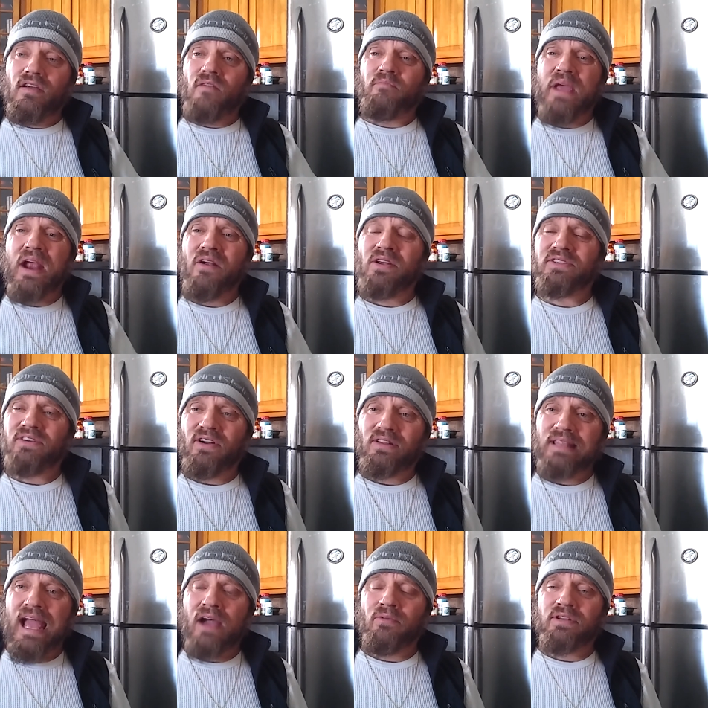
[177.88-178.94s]
Parents are
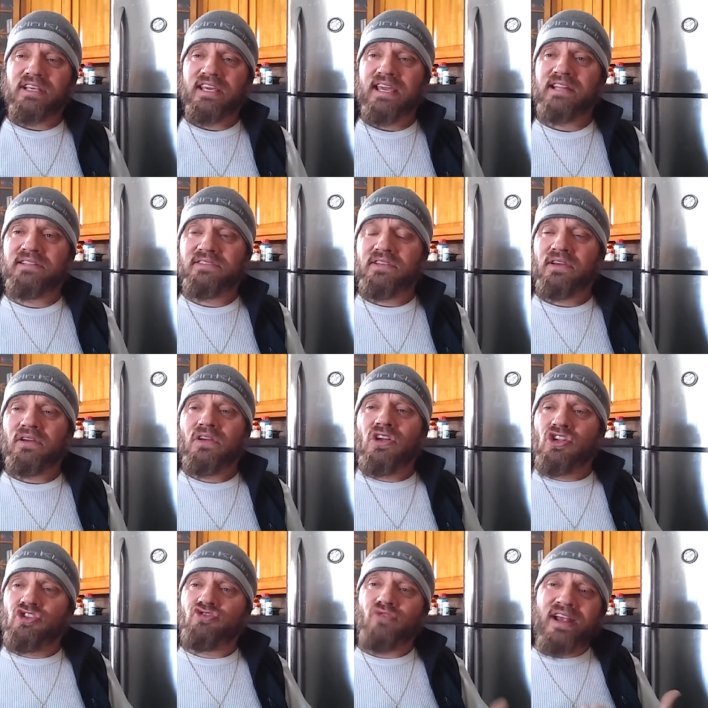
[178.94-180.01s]
allowing kids to
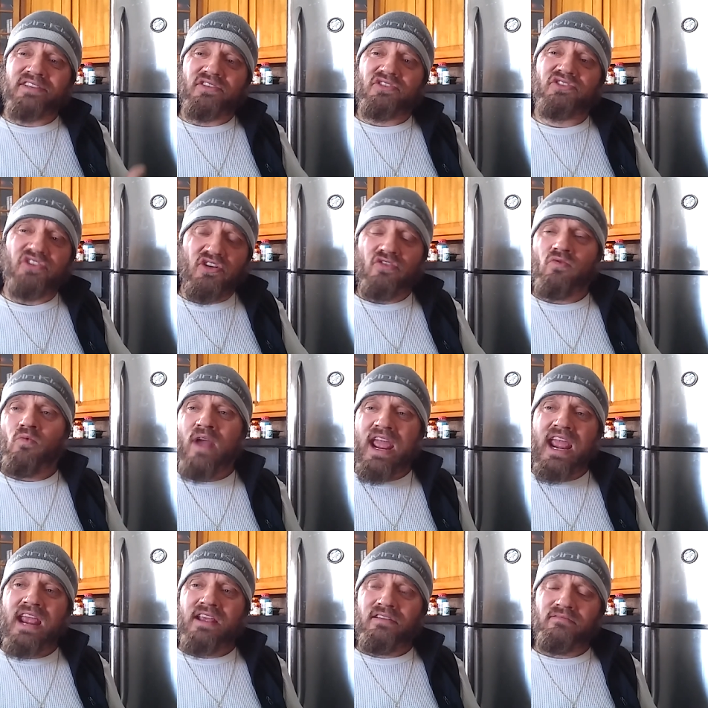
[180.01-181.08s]
dress a certain
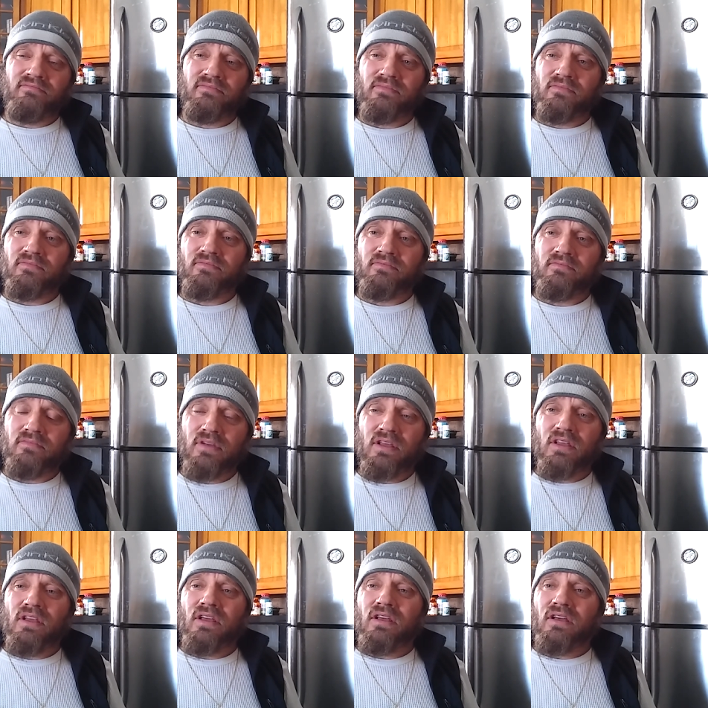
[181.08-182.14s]
way,
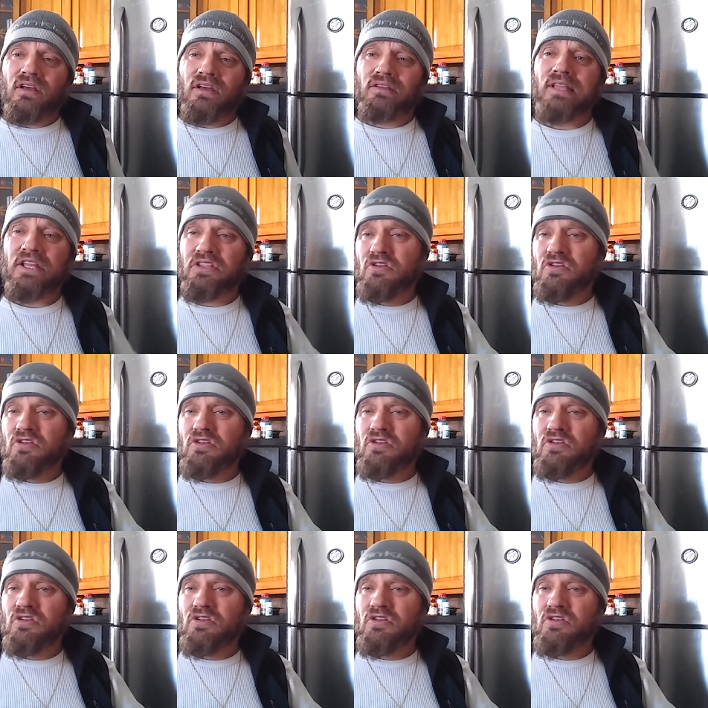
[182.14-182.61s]
let